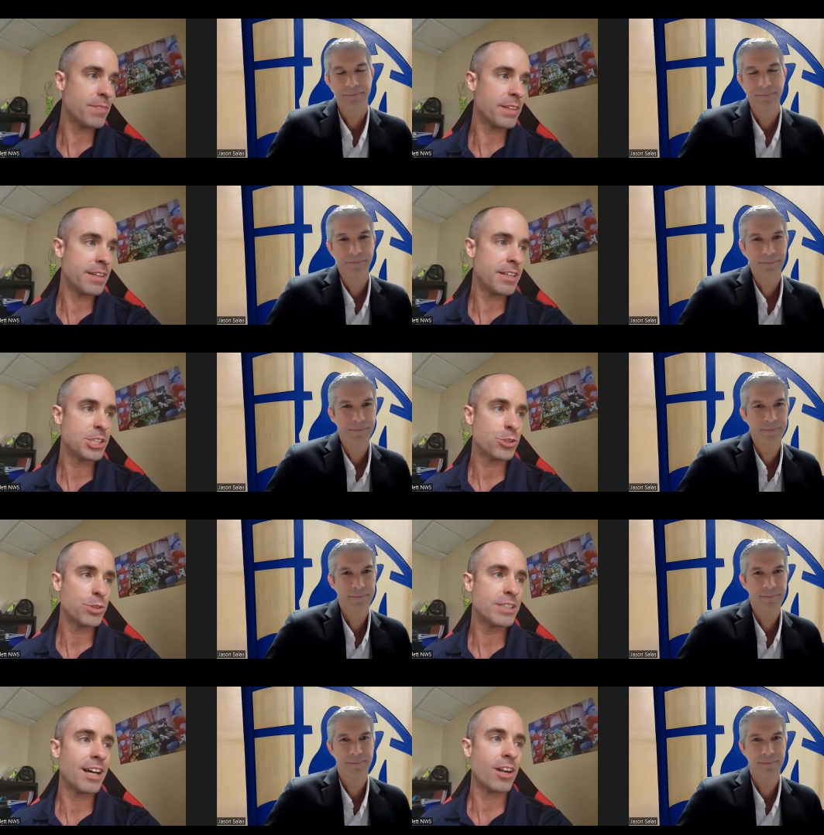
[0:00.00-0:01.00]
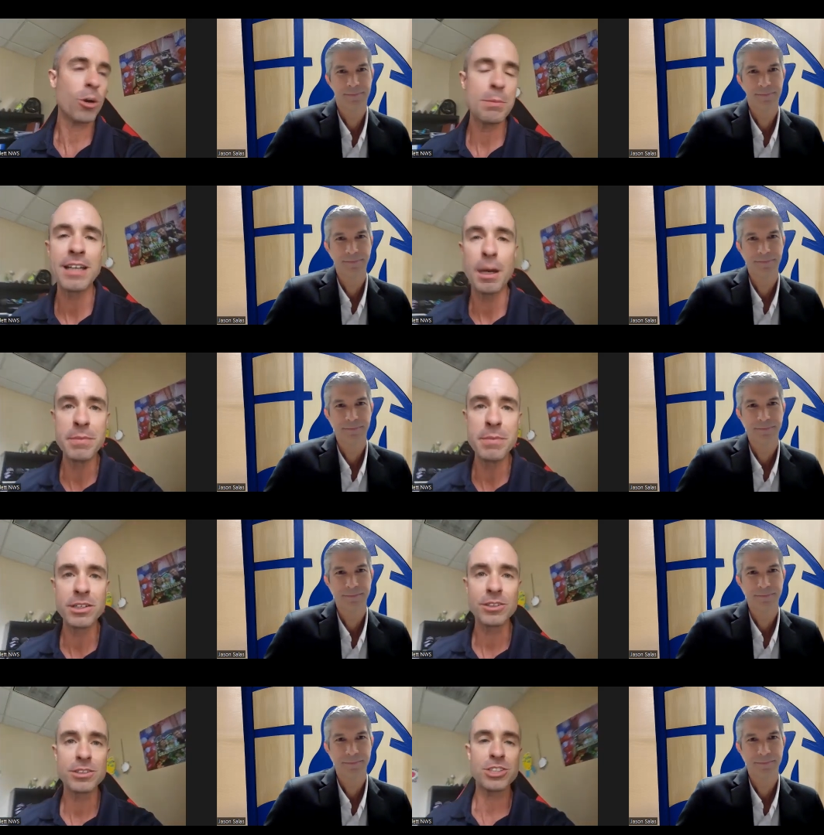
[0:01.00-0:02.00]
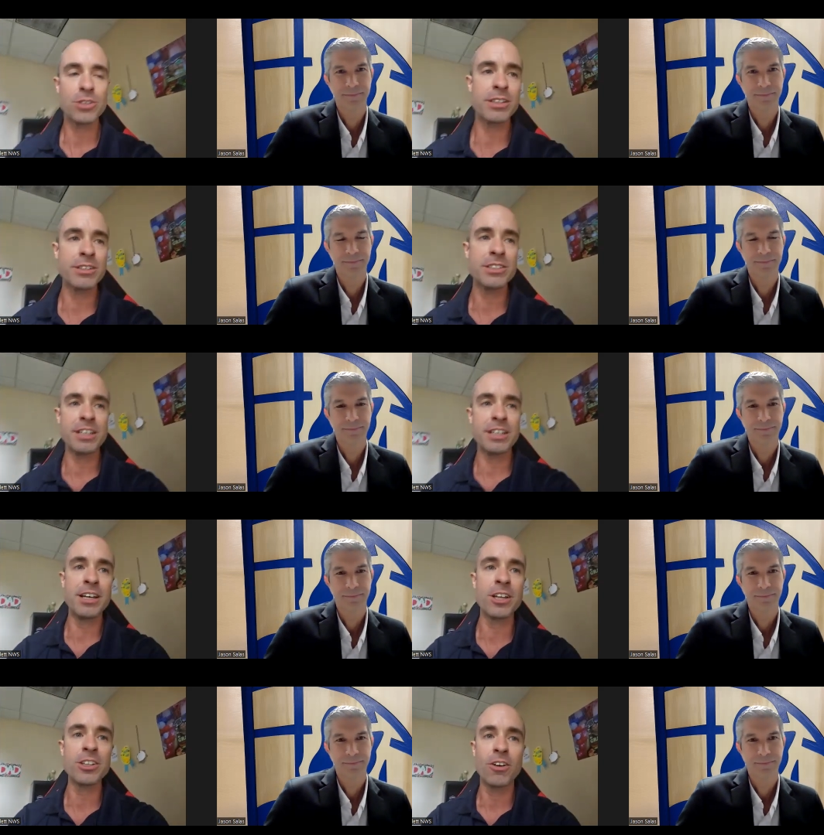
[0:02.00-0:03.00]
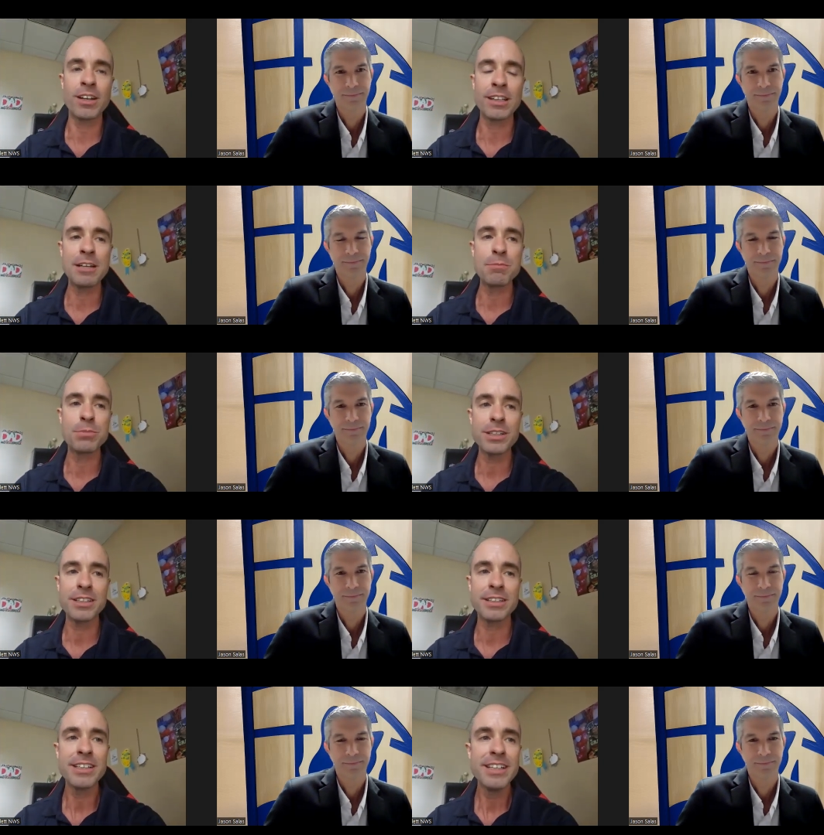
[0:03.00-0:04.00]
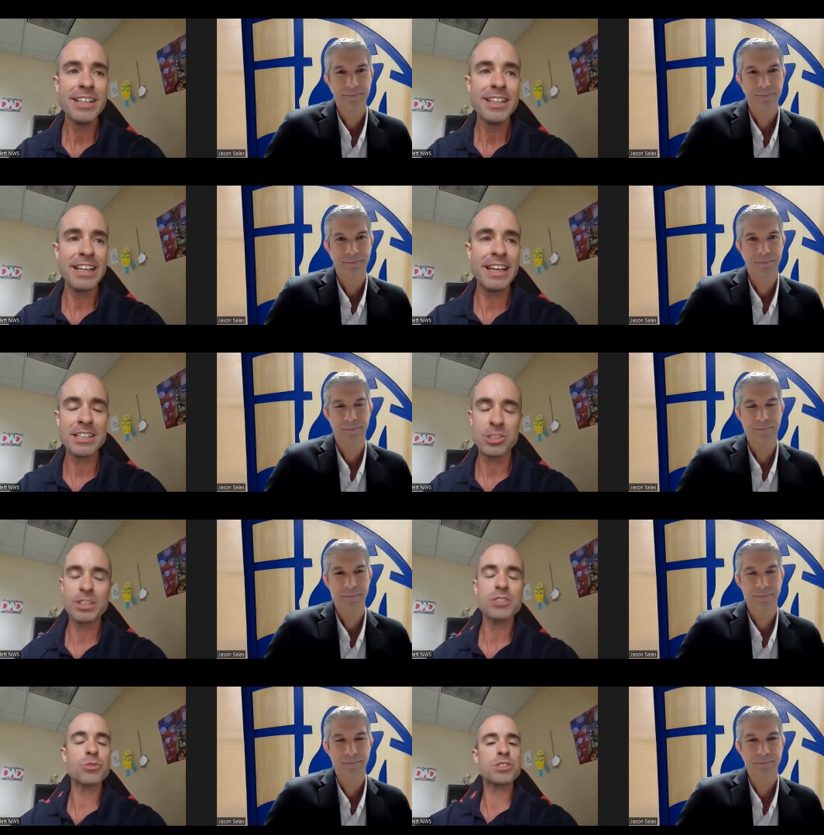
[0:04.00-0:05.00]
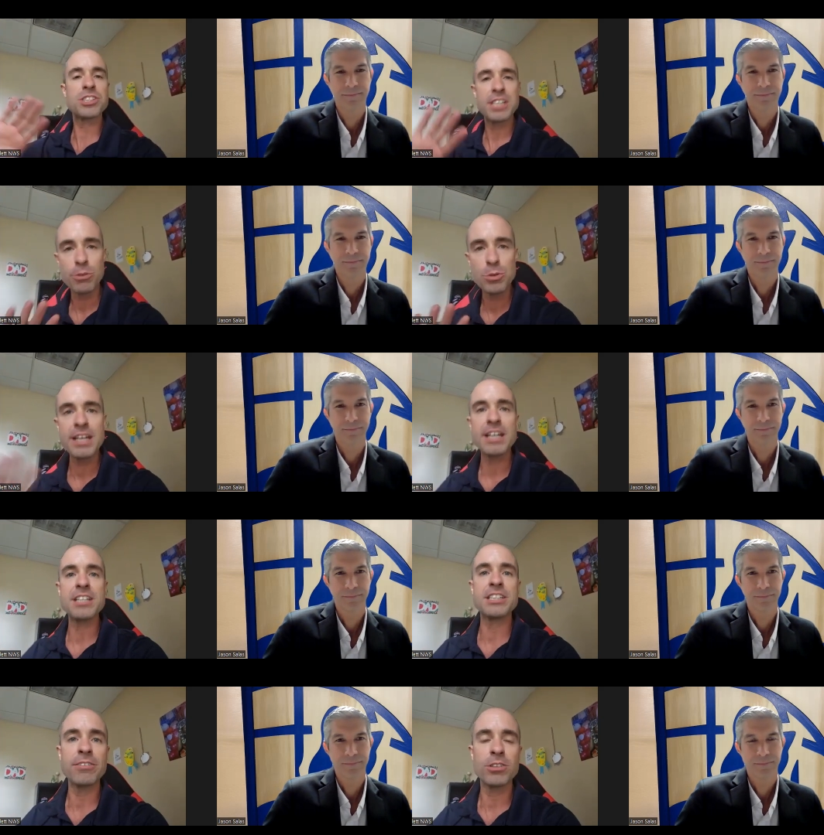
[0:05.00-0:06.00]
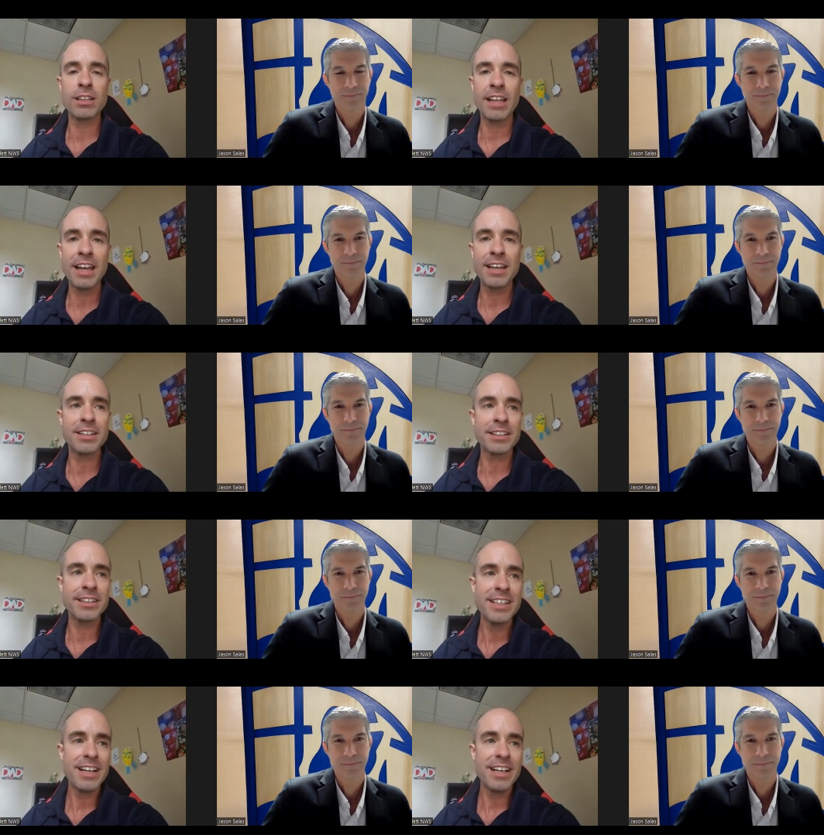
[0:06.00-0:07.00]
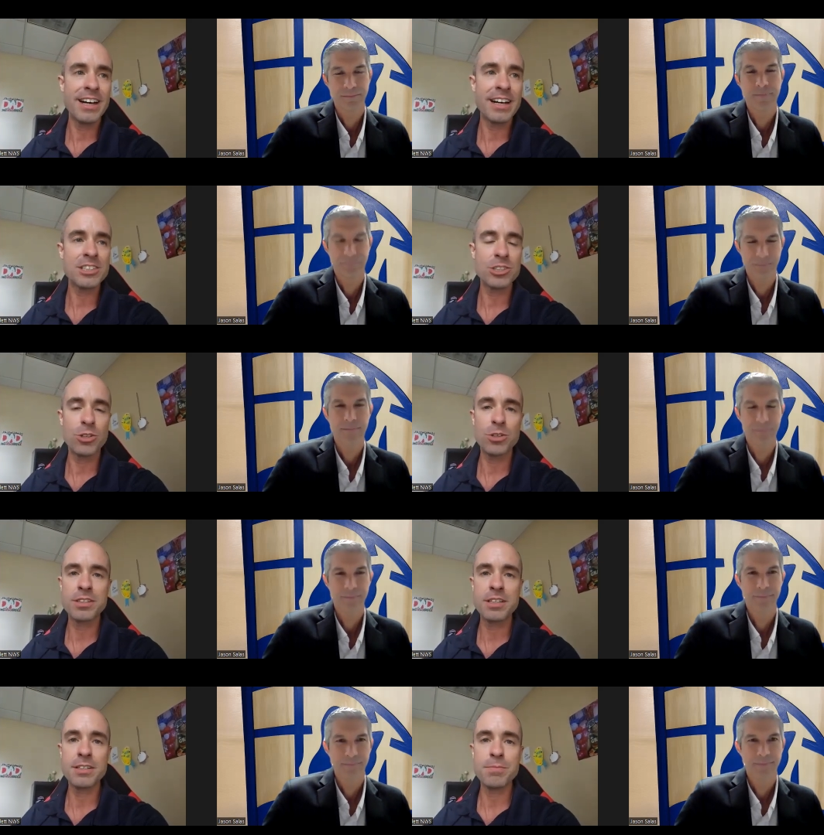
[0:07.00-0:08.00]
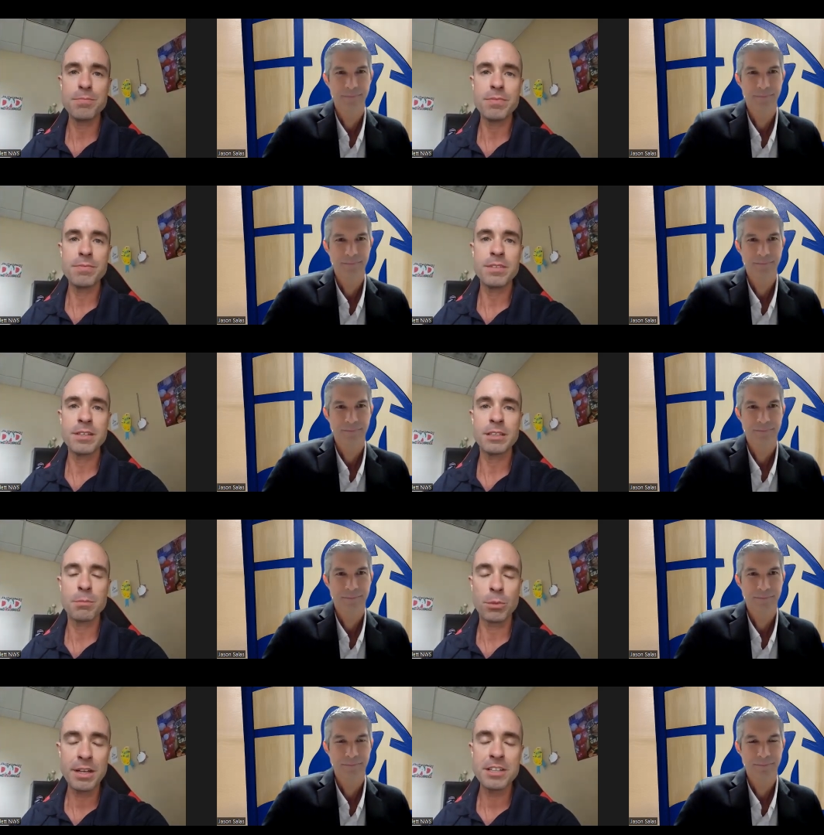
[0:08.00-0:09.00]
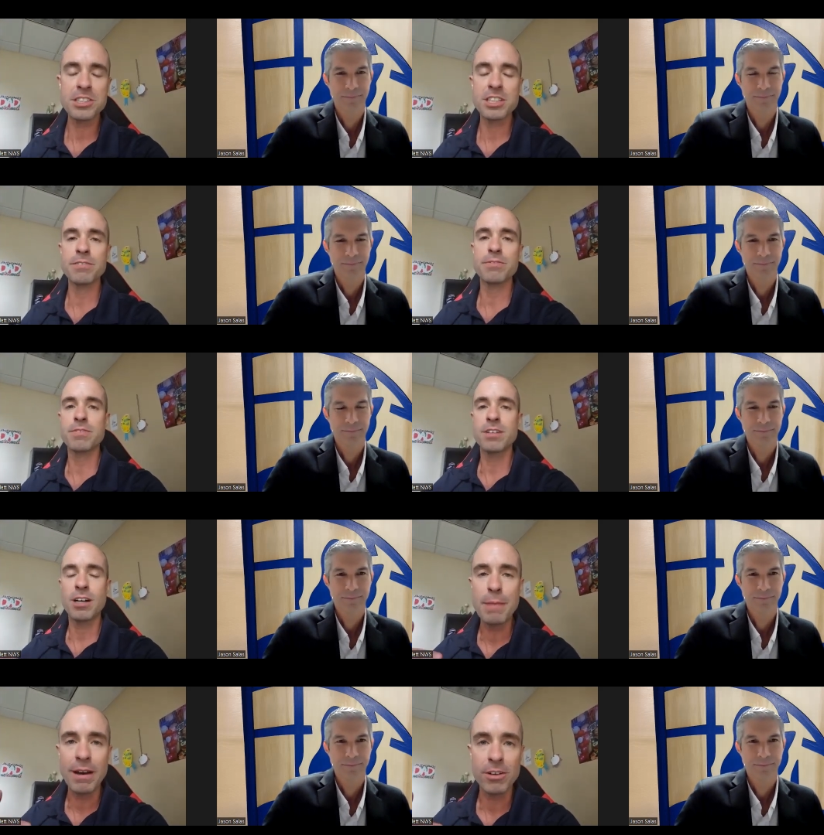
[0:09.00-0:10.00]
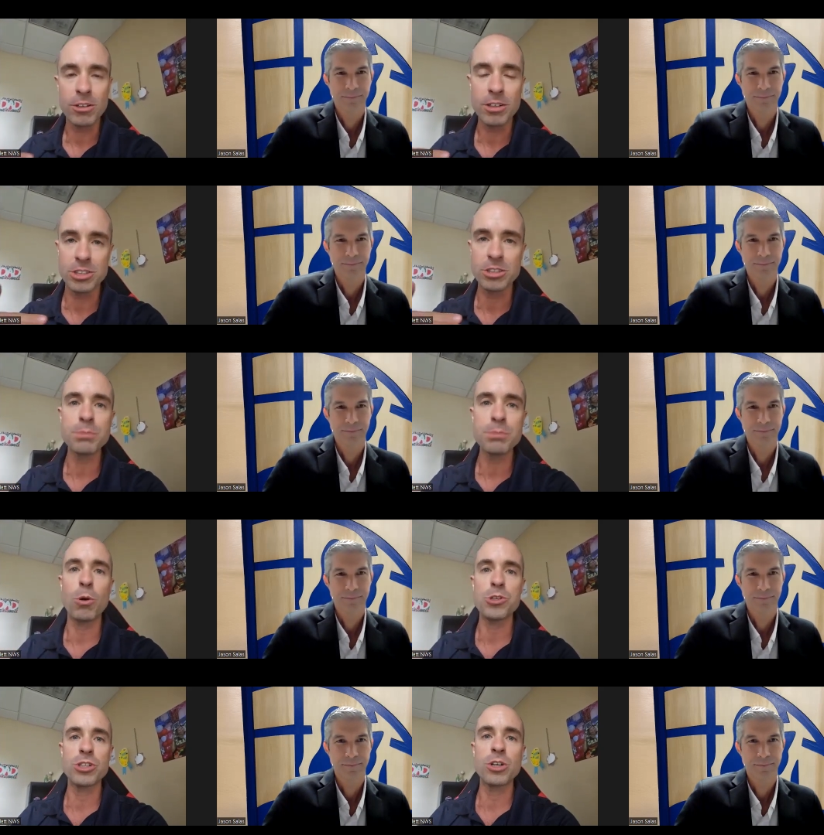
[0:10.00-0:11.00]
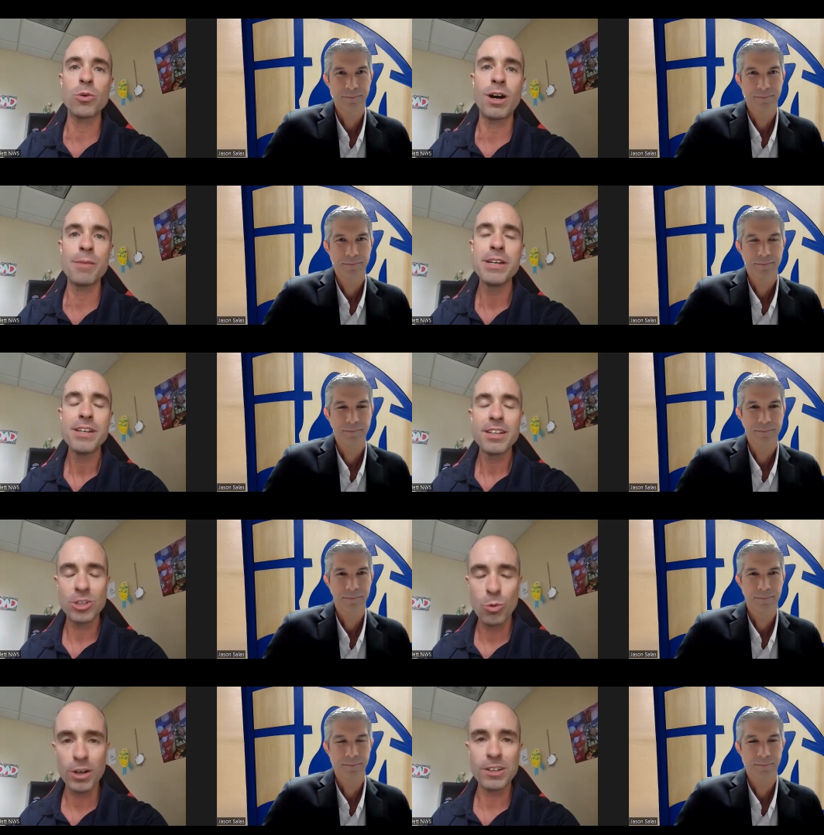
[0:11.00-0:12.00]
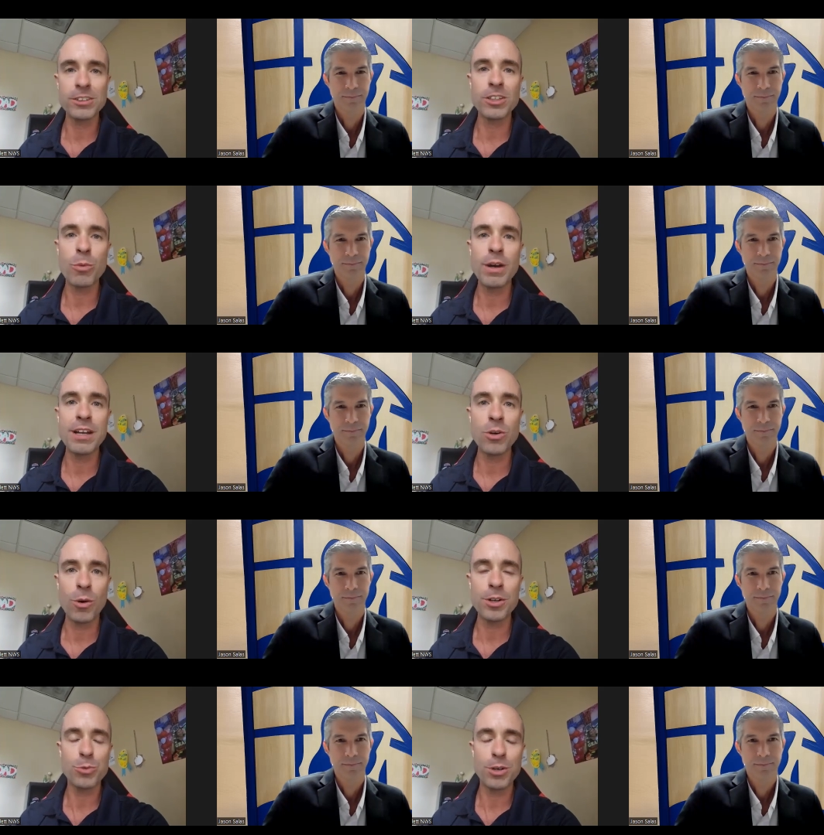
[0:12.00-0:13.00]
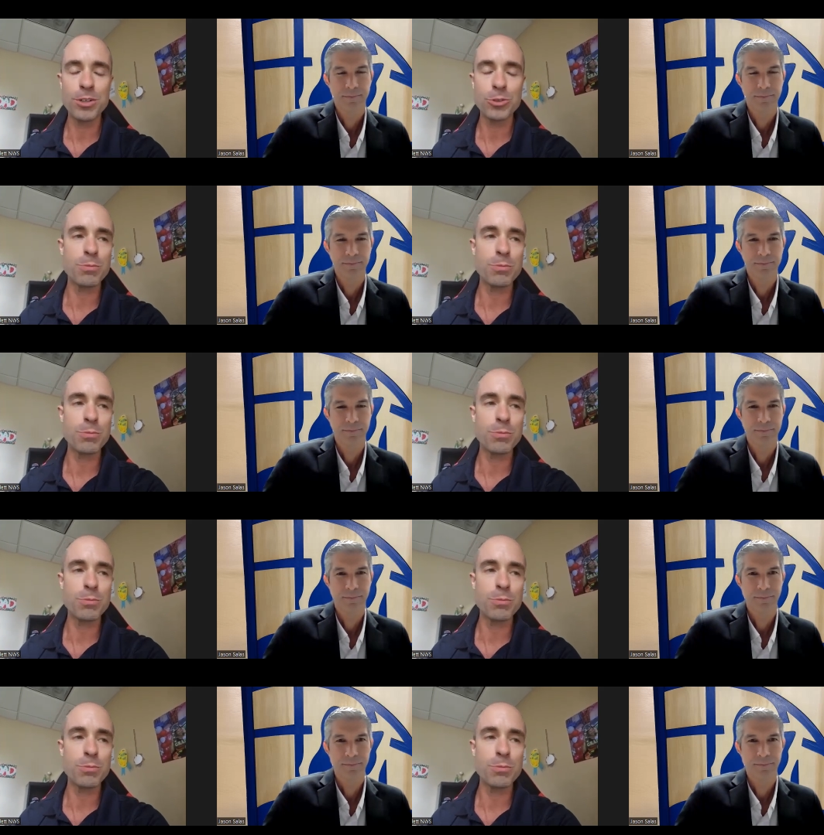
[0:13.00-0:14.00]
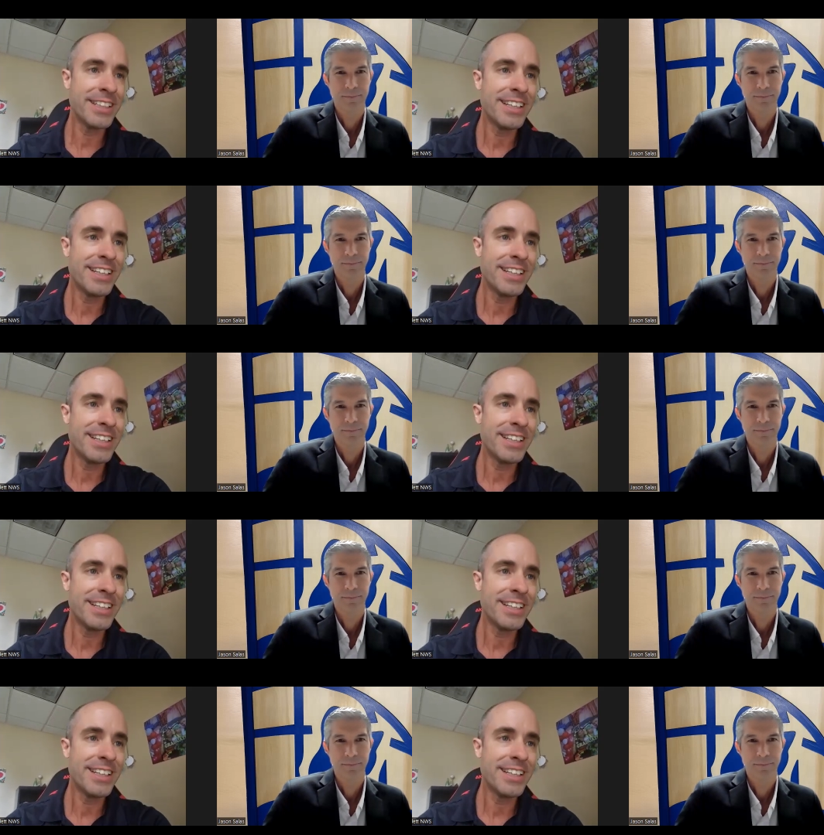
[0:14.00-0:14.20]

Speaker 1: the history.army.mil. So there is a, another online book, and and so this was several days after the landing. Uh, so the, the the Marines have come out across a good portion of Guam. They're working their way northward through Barrigada,